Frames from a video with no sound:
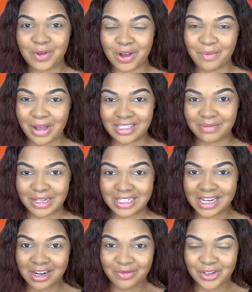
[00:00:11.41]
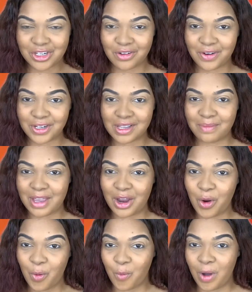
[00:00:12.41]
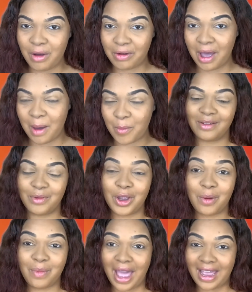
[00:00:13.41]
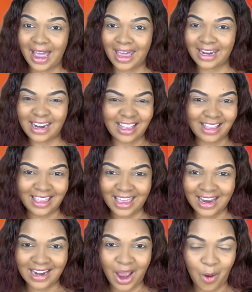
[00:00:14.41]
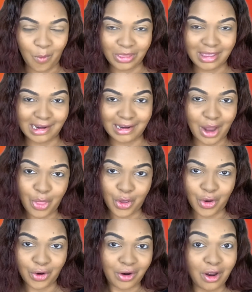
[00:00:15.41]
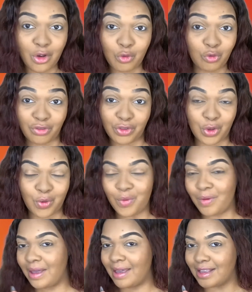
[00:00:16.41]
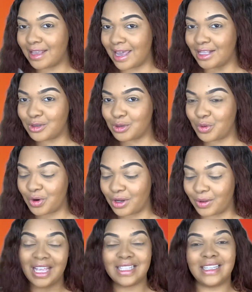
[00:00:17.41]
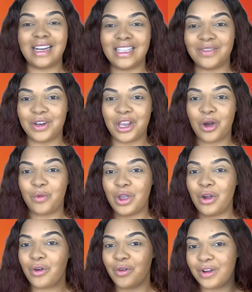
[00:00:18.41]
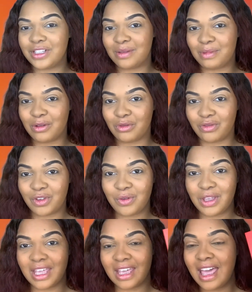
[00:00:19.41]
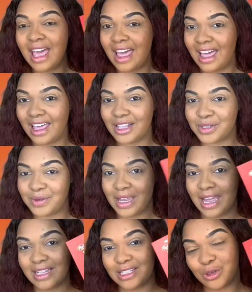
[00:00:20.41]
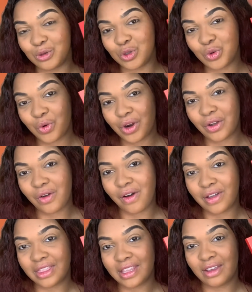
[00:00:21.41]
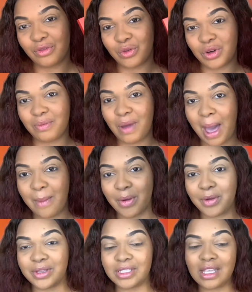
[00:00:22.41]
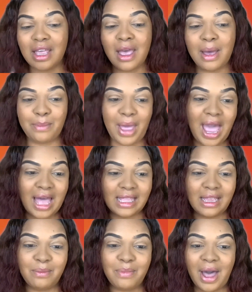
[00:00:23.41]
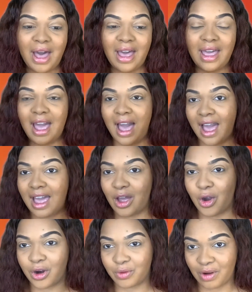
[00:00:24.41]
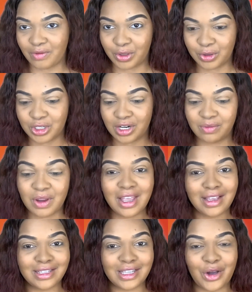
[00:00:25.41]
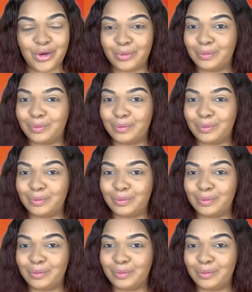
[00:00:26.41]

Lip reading: back to my channel. If it's your first time here, welcome. We are back at it again with another review and tutorial. In today's video, we are going to be reviewing and doing a tutorial on the Fruity Pebbles palette by I Heart Revolution. So